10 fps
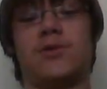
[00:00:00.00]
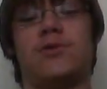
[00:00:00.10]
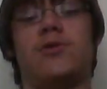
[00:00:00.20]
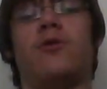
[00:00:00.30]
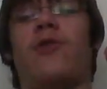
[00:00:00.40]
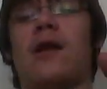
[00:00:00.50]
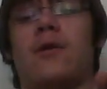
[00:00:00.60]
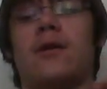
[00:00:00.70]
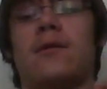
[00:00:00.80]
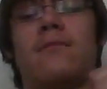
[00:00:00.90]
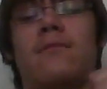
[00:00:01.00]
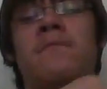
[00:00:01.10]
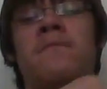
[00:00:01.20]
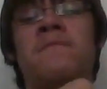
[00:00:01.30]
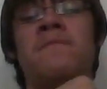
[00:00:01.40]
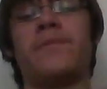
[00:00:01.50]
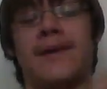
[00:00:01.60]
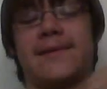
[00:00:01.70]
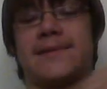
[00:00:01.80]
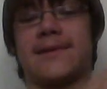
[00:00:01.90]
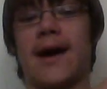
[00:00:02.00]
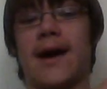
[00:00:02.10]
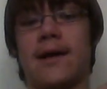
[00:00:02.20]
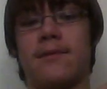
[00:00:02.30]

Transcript: true final one, is God.